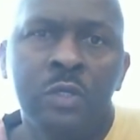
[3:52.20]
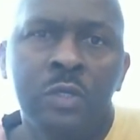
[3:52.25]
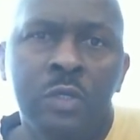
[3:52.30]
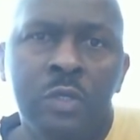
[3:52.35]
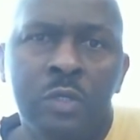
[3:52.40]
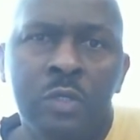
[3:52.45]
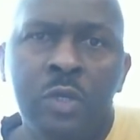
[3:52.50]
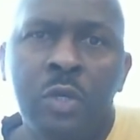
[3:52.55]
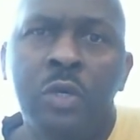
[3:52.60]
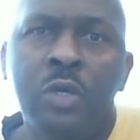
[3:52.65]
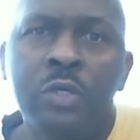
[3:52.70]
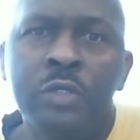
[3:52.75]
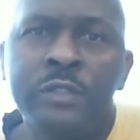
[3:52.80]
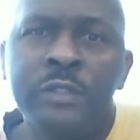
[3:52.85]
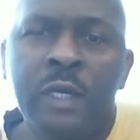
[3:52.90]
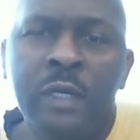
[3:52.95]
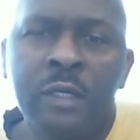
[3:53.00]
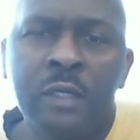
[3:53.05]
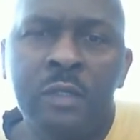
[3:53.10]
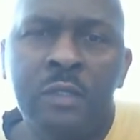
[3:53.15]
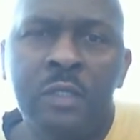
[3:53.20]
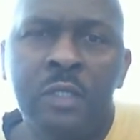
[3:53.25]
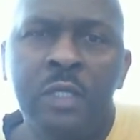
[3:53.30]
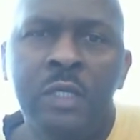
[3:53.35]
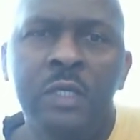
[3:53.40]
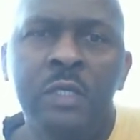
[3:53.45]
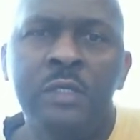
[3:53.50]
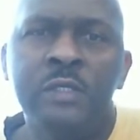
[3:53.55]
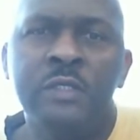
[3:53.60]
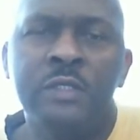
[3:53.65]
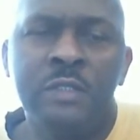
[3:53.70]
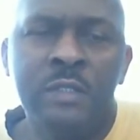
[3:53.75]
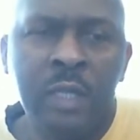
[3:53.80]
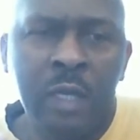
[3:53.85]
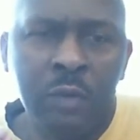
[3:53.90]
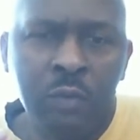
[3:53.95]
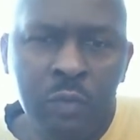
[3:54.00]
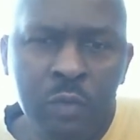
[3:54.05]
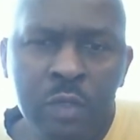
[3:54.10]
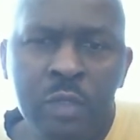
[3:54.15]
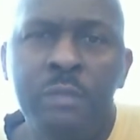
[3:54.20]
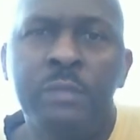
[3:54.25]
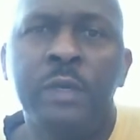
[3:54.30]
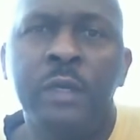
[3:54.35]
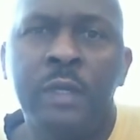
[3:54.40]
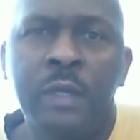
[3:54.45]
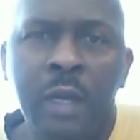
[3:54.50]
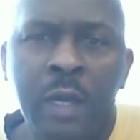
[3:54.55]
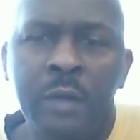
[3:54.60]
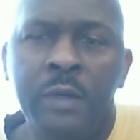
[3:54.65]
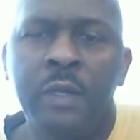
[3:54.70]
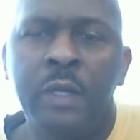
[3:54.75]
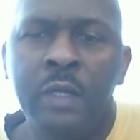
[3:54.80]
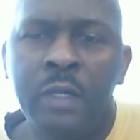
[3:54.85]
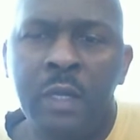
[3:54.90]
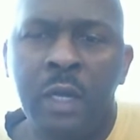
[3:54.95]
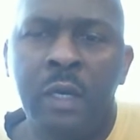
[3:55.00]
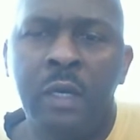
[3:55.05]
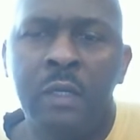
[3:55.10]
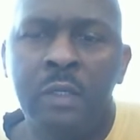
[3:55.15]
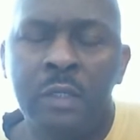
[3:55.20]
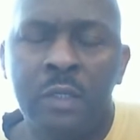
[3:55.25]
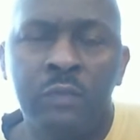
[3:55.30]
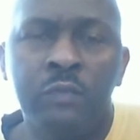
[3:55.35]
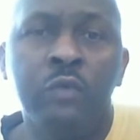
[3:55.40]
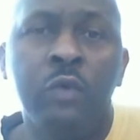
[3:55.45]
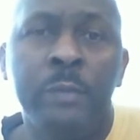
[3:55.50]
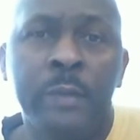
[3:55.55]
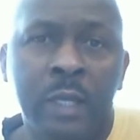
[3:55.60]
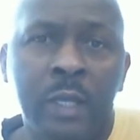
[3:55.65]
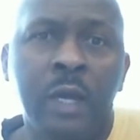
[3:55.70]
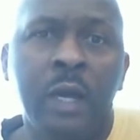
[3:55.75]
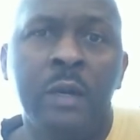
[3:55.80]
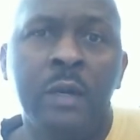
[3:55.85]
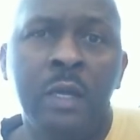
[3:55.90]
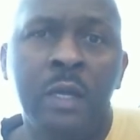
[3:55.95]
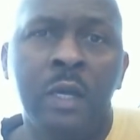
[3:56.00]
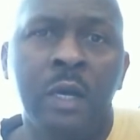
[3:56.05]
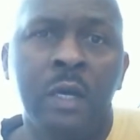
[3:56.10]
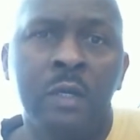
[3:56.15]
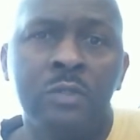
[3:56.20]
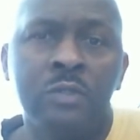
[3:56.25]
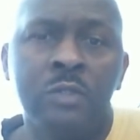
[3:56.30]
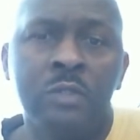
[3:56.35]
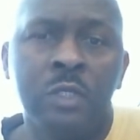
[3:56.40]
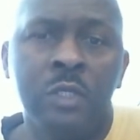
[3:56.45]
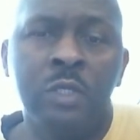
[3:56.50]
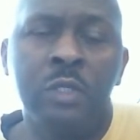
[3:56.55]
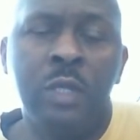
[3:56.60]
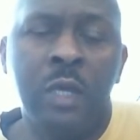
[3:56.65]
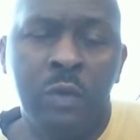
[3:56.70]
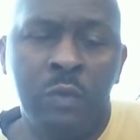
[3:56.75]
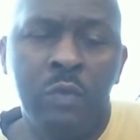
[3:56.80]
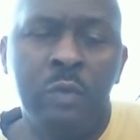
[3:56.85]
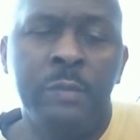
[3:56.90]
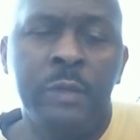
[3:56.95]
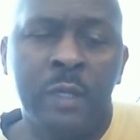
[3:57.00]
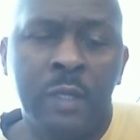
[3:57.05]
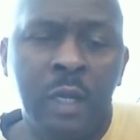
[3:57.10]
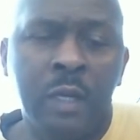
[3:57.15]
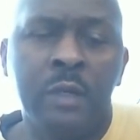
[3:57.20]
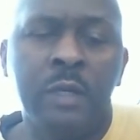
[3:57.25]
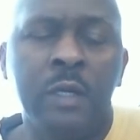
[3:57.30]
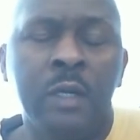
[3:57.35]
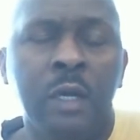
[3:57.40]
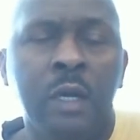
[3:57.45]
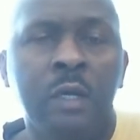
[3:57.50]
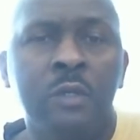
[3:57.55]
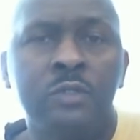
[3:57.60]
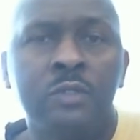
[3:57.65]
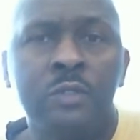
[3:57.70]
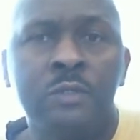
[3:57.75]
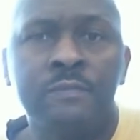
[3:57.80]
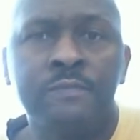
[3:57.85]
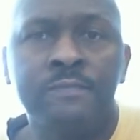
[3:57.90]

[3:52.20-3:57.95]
those are the things that will be carried out, will be carried out, that will be carried out